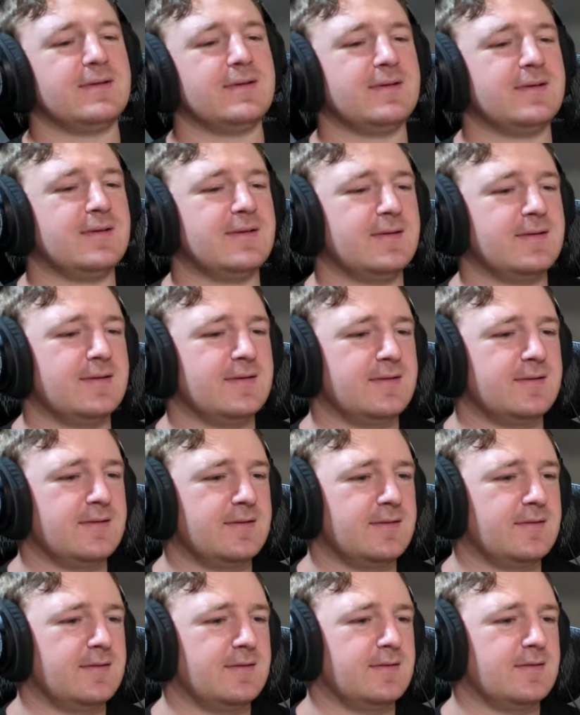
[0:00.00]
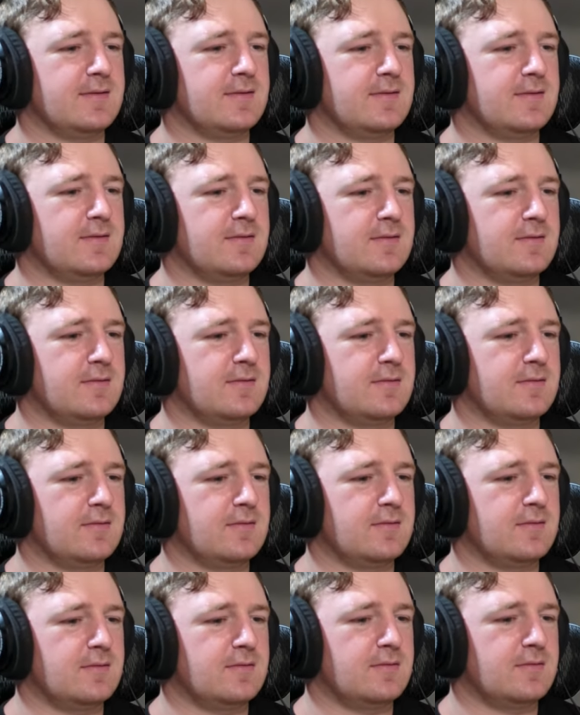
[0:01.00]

(silence)